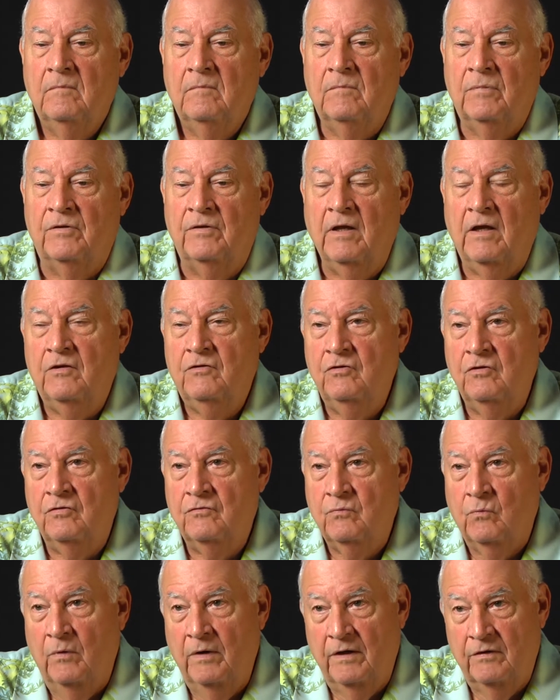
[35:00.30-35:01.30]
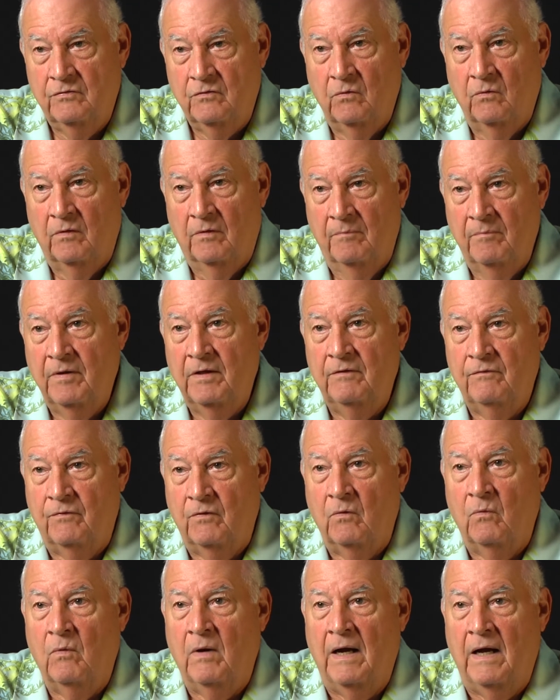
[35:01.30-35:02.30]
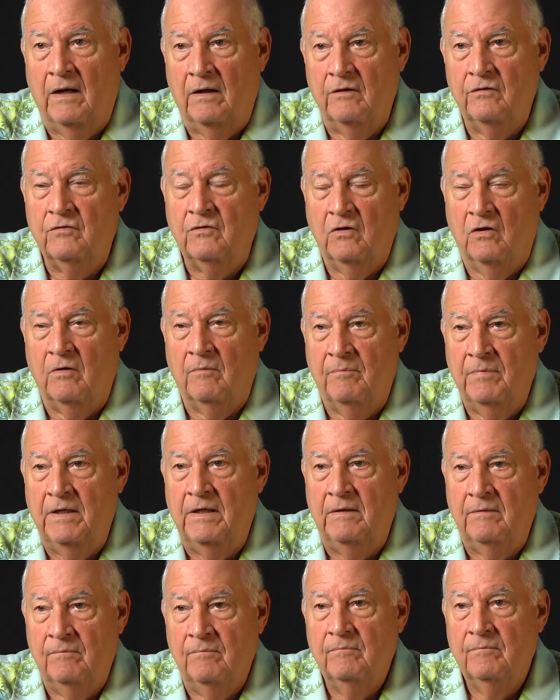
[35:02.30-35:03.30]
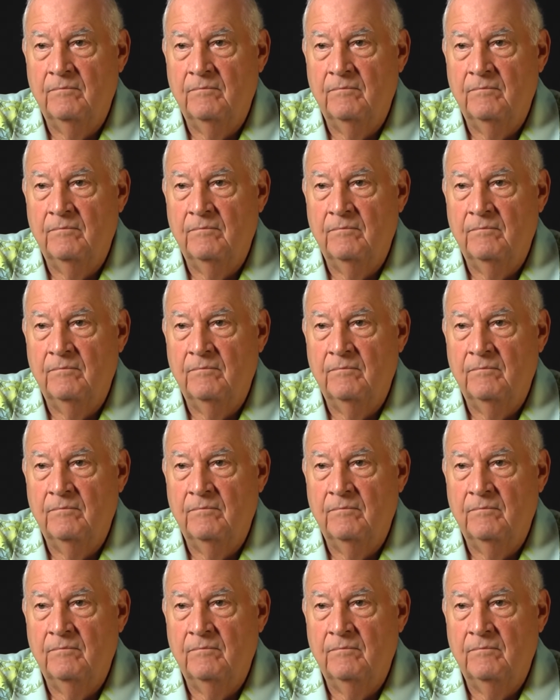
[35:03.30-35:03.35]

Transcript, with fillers: but that's just the way it's going to be for a while. It's going to be